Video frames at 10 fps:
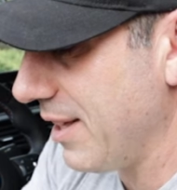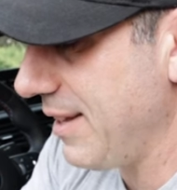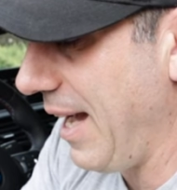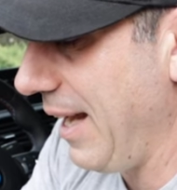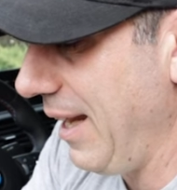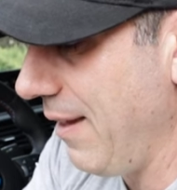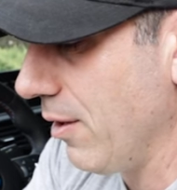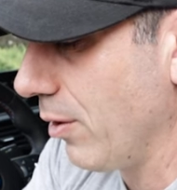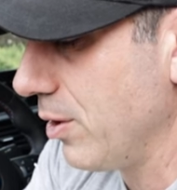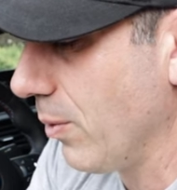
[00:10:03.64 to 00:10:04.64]
like that and
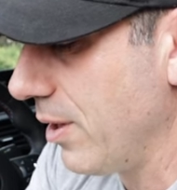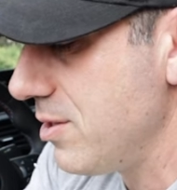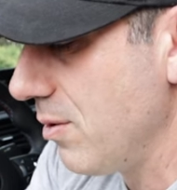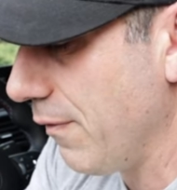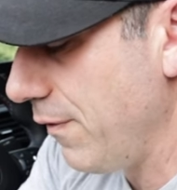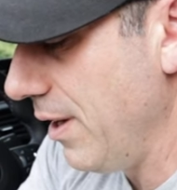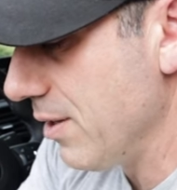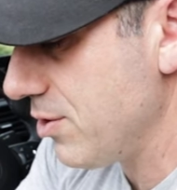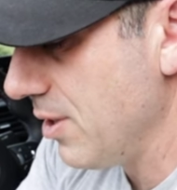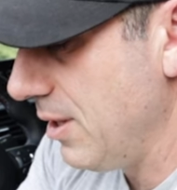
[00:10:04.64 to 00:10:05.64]
then all you want to do to
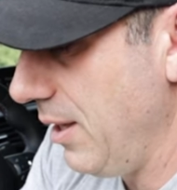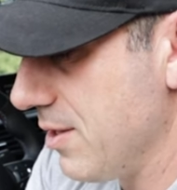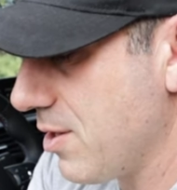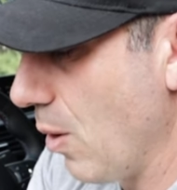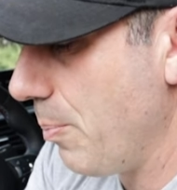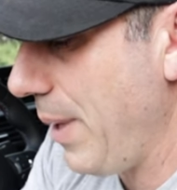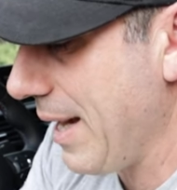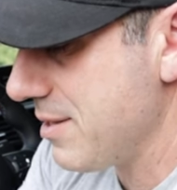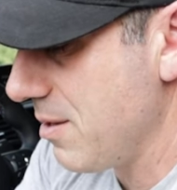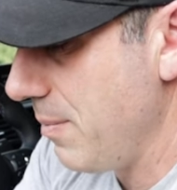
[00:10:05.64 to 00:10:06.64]
finish is go
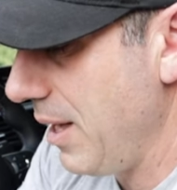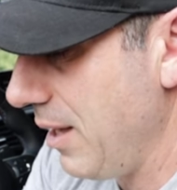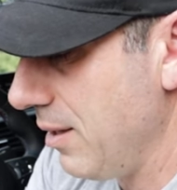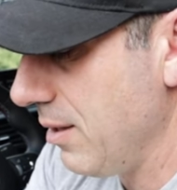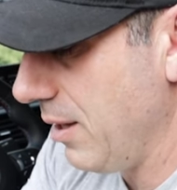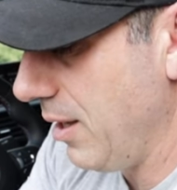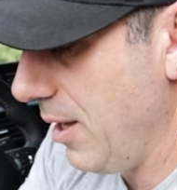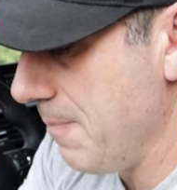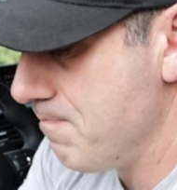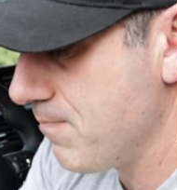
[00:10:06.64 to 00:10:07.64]
back to the main
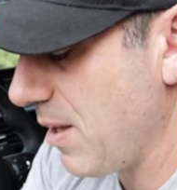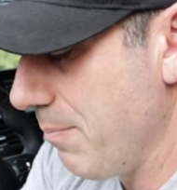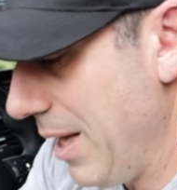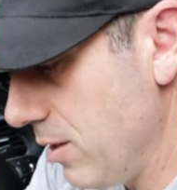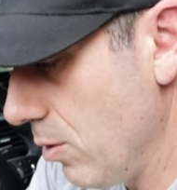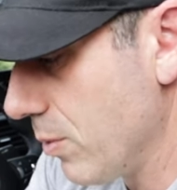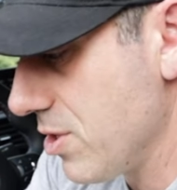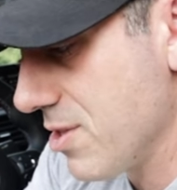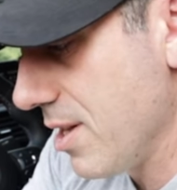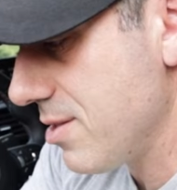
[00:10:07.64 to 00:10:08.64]
um, menu which
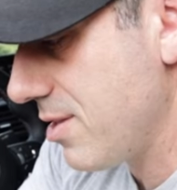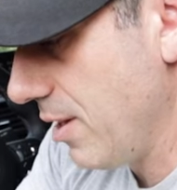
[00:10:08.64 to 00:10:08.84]
is this